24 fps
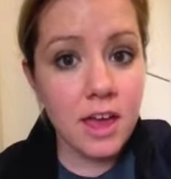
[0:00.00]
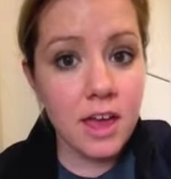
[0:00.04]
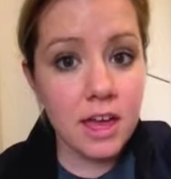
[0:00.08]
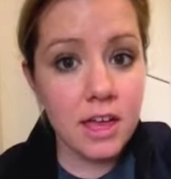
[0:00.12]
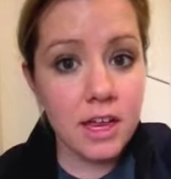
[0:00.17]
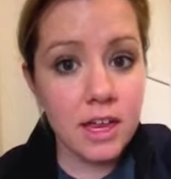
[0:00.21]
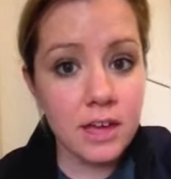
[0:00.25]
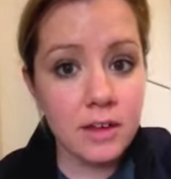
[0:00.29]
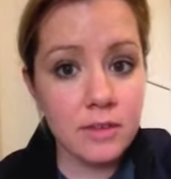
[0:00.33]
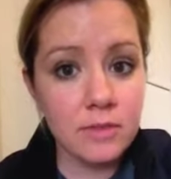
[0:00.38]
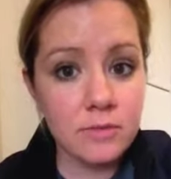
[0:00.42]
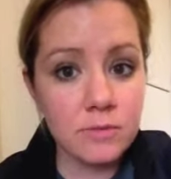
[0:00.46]

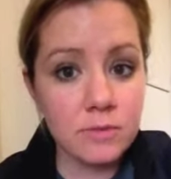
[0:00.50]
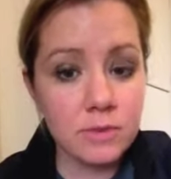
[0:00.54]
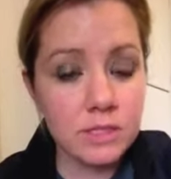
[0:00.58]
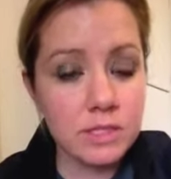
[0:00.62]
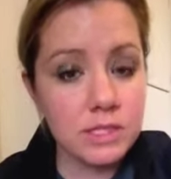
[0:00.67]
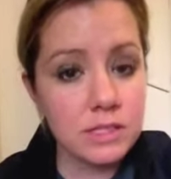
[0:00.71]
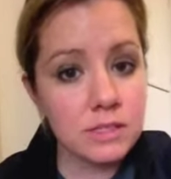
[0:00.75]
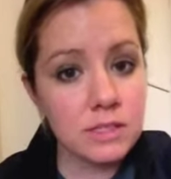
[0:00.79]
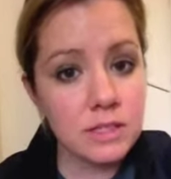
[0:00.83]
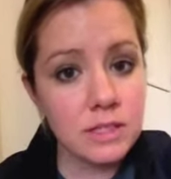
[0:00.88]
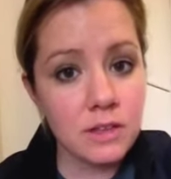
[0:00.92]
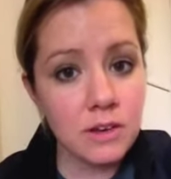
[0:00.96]
And I
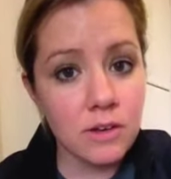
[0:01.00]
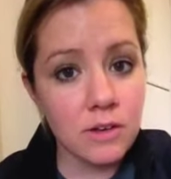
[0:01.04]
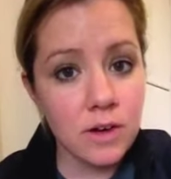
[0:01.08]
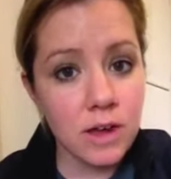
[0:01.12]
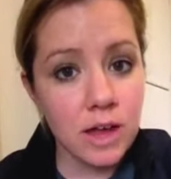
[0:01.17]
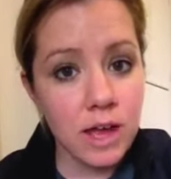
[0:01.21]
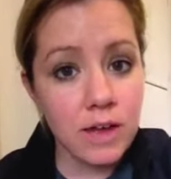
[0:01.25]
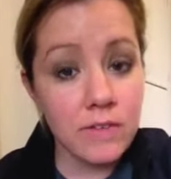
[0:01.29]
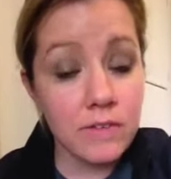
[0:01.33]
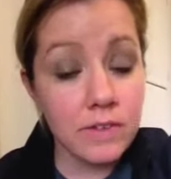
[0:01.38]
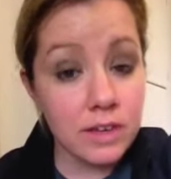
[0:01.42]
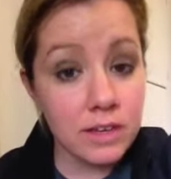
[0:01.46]
was, you know,
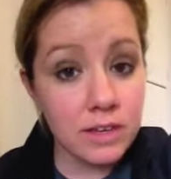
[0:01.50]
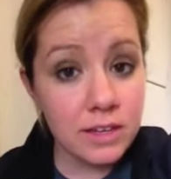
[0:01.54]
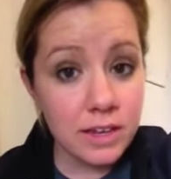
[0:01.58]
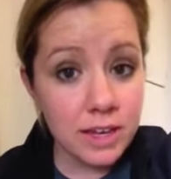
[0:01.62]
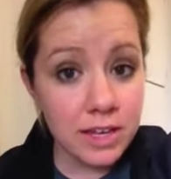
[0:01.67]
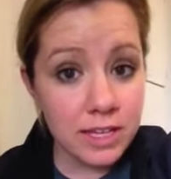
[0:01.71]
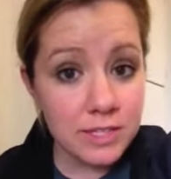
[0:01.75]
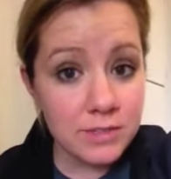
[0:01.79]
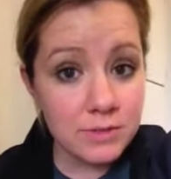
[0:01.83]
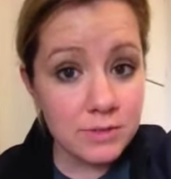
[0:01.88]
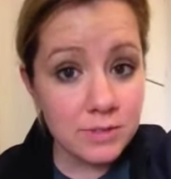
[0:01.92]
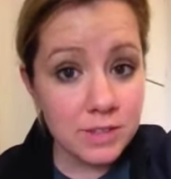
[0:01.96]
having a
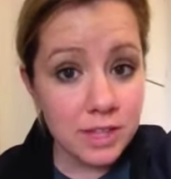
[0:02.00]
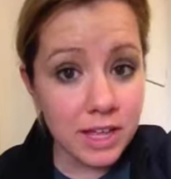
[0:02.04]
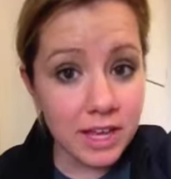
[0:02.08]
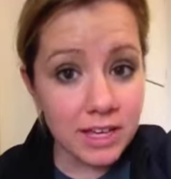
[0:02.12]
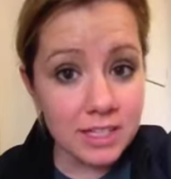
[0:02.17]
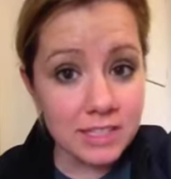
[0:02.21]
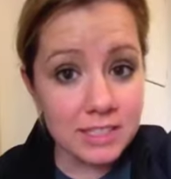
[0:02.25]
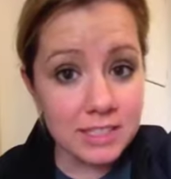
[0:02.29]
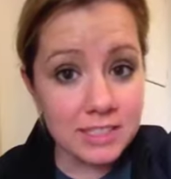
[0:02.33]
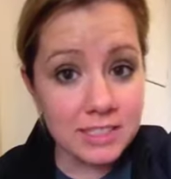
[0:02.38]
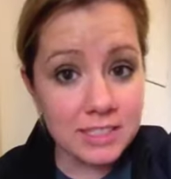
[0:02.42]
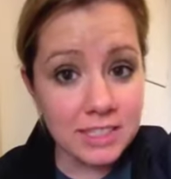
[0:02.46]
nice
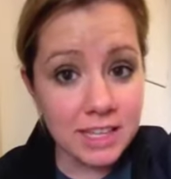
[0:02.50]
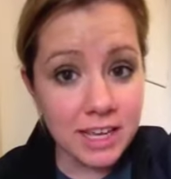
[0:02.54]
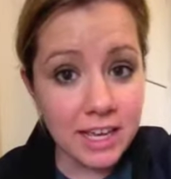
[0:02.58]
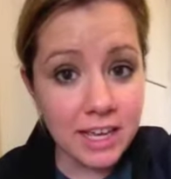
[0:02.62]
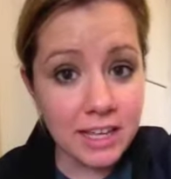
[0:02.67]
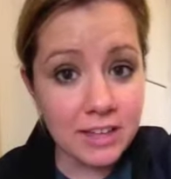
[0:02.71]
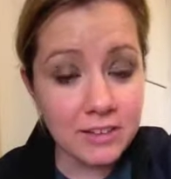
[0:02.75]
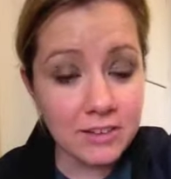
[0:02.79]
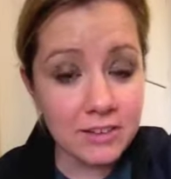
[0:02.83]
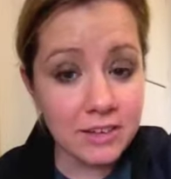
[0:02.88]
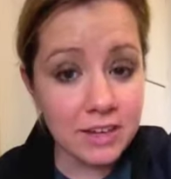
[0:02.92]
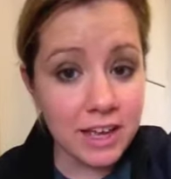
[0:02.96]
relaxing
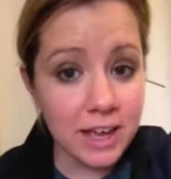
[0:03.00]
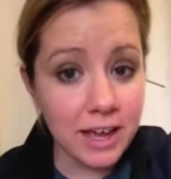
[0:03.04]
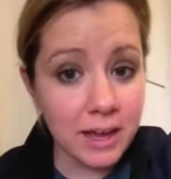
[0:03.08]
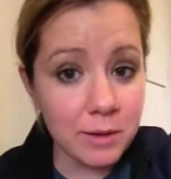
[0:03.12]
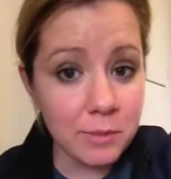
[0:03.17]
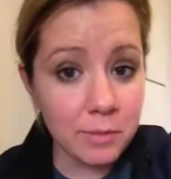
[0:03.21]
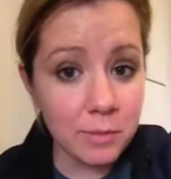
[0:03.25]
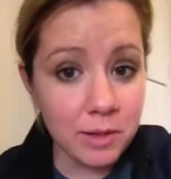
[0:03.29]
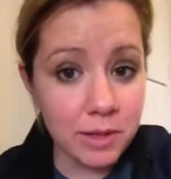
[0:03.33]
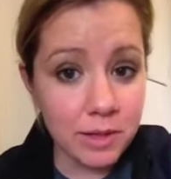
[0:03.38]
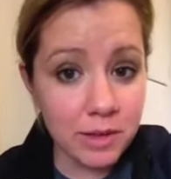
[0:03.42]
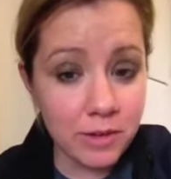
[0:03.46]
day, learning how to
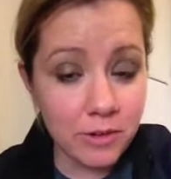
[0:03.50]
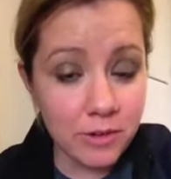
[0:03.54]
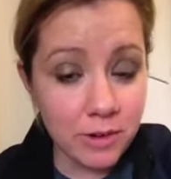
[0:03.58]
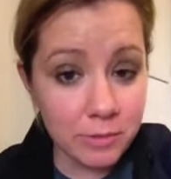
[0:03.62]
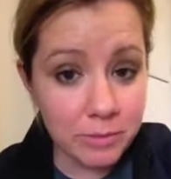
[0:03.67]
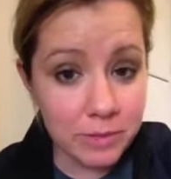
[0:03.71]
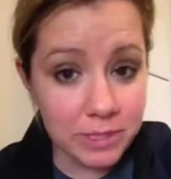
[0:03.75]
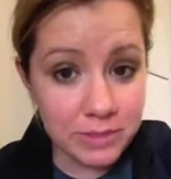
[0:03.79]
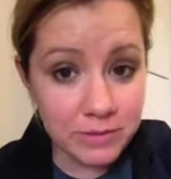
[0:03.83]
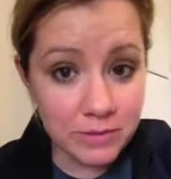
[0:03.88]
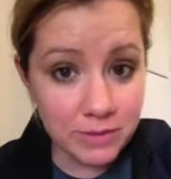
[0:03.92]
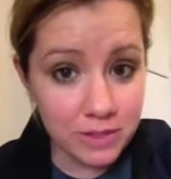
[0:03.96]
play
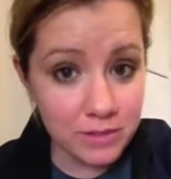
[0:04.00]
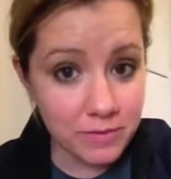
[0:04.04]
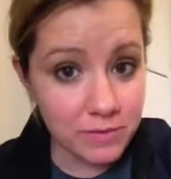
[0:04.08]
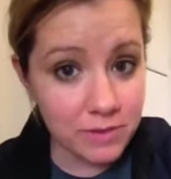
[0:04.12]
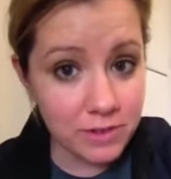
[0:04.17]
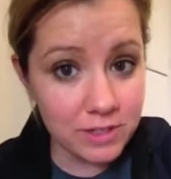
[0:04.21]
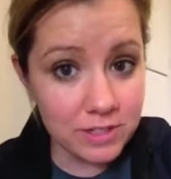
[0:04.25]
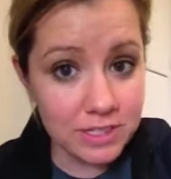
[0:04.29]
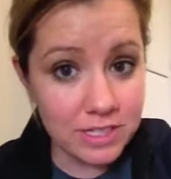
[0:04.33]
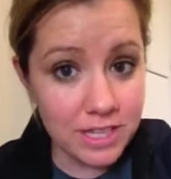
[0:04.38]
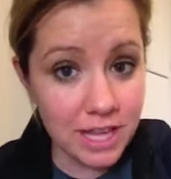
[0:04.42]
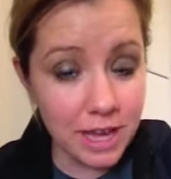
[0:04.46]
cribbage for the
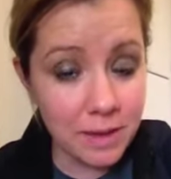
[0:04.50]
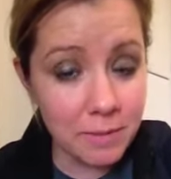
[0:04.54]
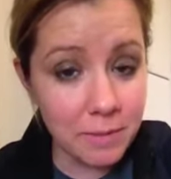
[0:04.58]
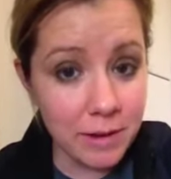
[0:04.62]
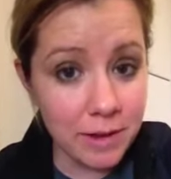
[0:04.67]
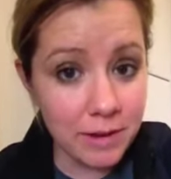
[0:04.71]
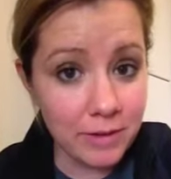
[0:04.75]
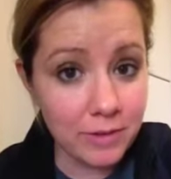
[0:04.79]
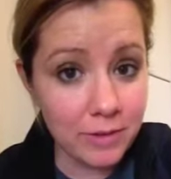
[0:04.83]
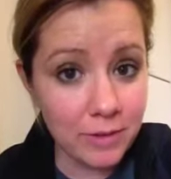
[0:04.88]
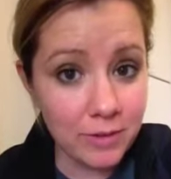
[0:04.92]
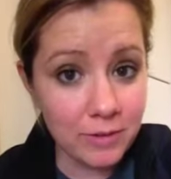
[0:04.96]
first time. I
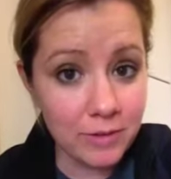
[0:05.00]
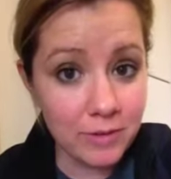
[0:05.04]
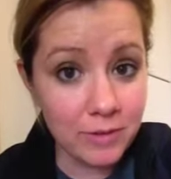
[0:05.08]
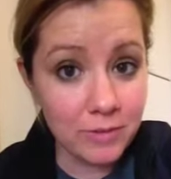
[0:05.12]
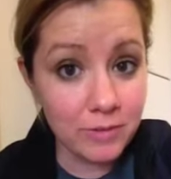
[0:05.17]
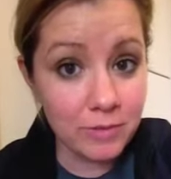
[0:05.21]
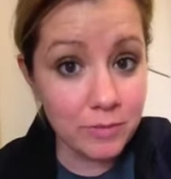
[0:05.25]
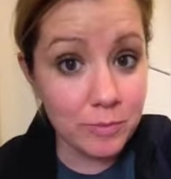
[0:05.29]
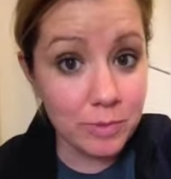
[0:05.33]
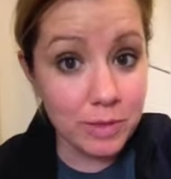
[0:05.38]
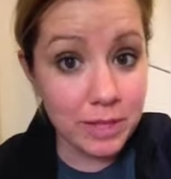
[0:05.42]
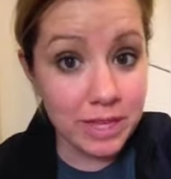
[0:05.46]
don't know if
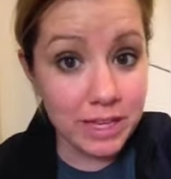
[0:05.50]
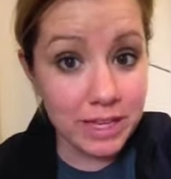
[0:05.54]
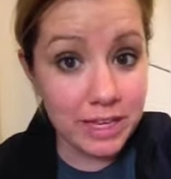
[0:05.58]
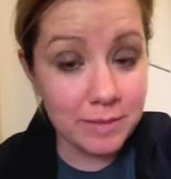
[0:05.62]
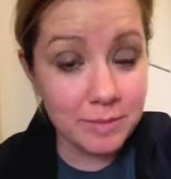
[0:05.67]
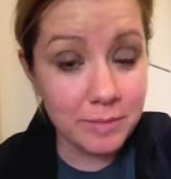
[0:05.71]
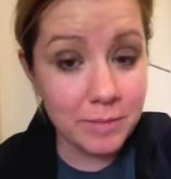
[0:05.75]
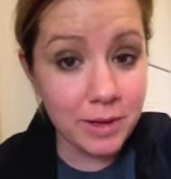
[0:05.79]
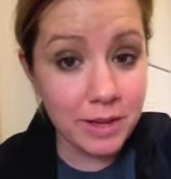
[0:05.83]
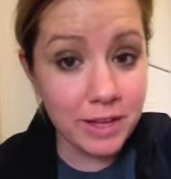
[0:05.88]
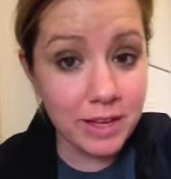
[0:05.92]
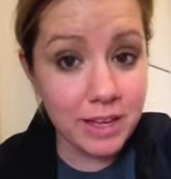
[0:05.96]
you've played it,
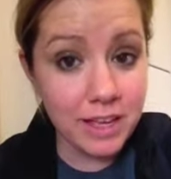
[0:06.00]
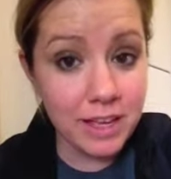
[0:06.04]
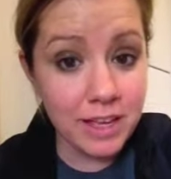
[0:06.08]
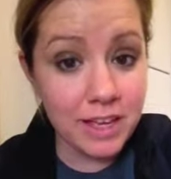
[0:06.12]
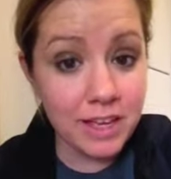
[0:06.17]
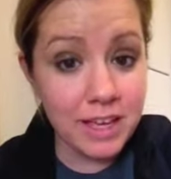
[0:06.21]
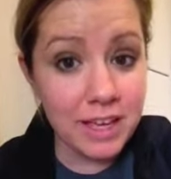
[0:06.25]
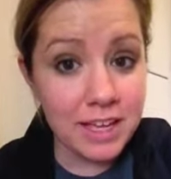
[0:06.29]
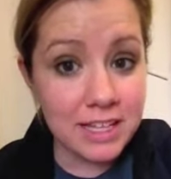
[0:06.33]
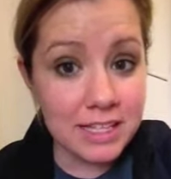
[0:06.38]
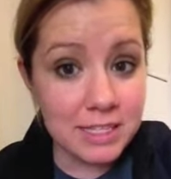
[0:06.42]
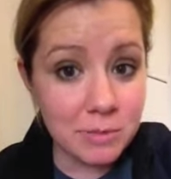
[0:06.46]
but
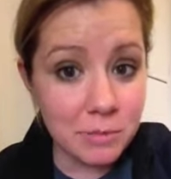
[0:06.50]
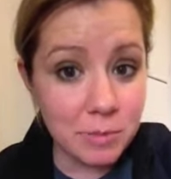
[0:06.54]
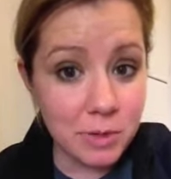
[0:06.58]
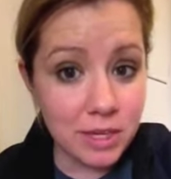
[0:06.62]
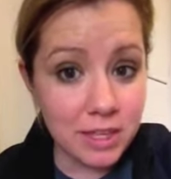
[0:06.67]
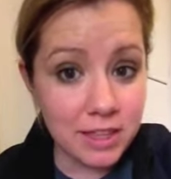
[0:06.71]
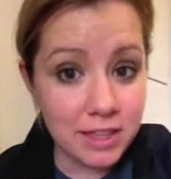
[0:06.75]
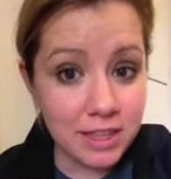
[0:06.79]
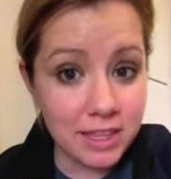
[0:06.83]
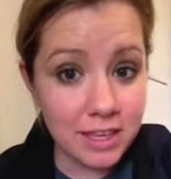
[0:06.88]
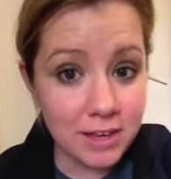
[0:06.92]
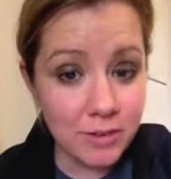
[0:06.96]
it's a
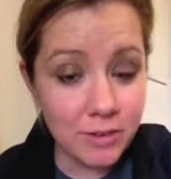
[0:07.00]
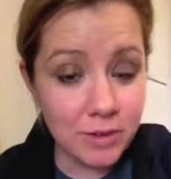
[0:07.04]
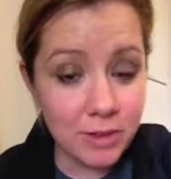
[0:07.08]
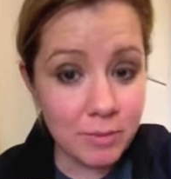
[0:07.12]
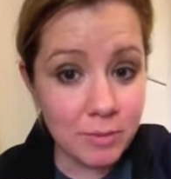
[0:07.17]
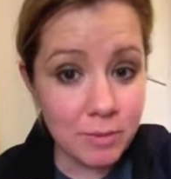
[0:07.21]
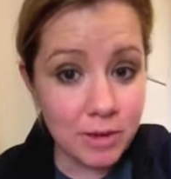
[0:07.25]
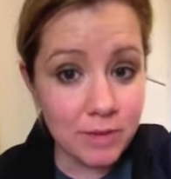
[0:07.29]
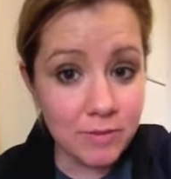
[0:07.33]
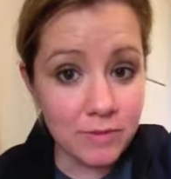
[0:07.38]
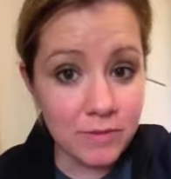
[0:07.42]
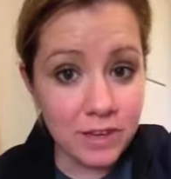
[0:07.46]
big thing with
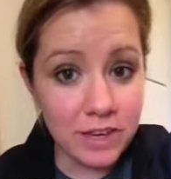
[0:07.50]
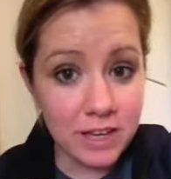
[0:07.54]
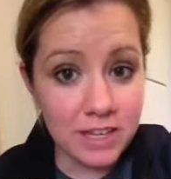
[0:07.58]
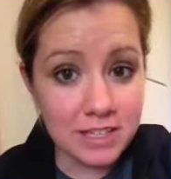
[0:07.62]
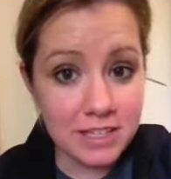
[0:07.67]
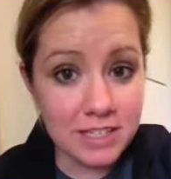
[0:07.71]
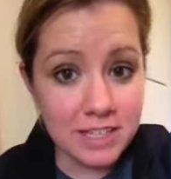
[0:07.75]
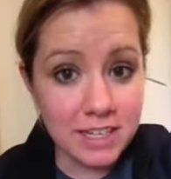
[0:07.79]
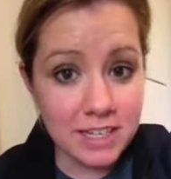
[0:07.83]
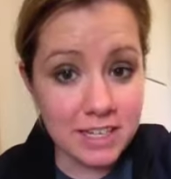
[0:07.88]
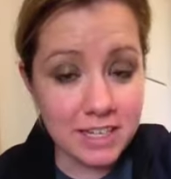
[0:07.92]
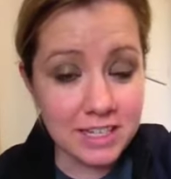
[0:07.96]
my
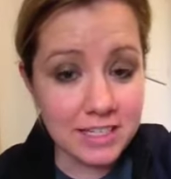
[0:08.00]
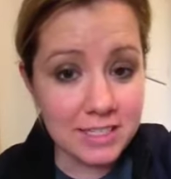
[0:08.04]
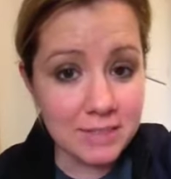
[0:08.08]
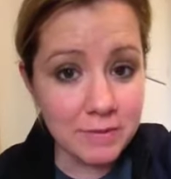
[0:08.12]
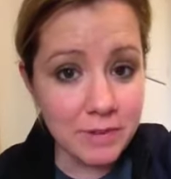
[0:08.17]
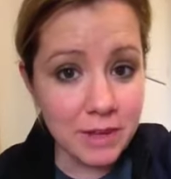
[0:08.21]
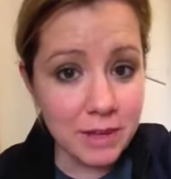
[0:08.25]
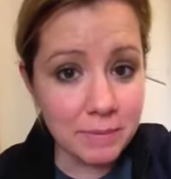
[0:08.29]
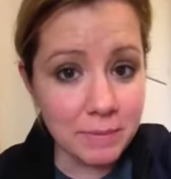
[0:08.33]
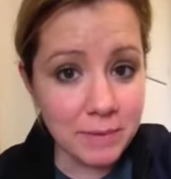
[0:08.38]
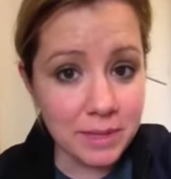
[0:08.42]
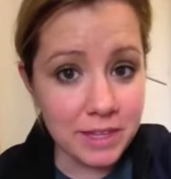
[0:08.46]
fiance and his
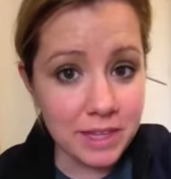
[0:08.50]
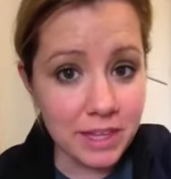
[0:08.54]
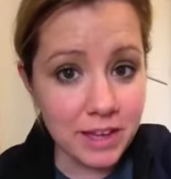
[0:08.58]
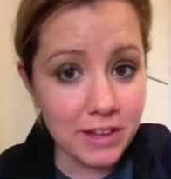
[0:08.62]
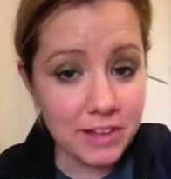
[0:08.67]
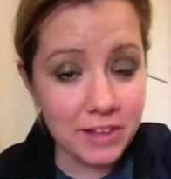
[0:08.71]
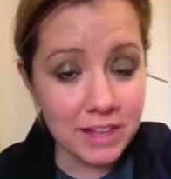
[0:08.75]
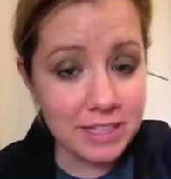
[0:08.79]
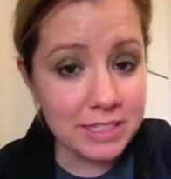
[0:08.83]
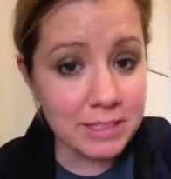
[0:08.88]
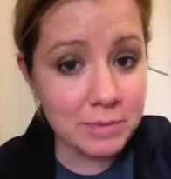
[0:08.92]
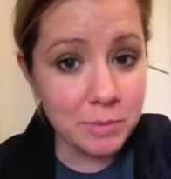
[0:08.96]
family. They all
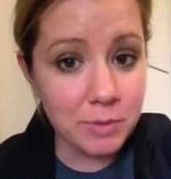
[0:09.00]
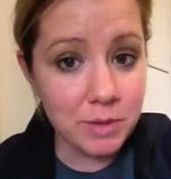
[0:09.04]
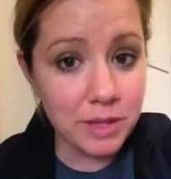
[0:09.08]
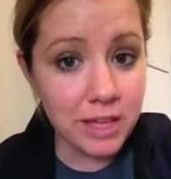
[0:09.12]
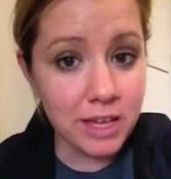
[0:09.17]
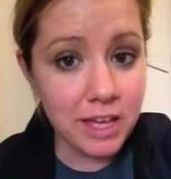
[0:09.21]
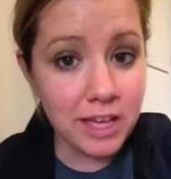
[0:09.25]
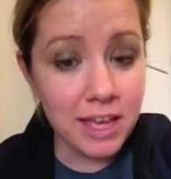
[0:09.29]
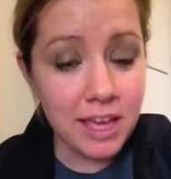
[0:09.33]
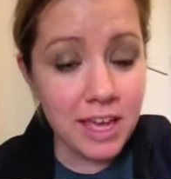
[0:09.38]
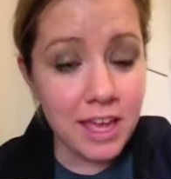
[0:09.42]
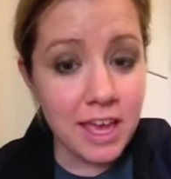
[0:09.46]
like to
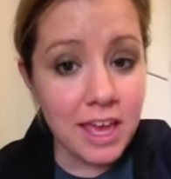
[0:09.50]
play.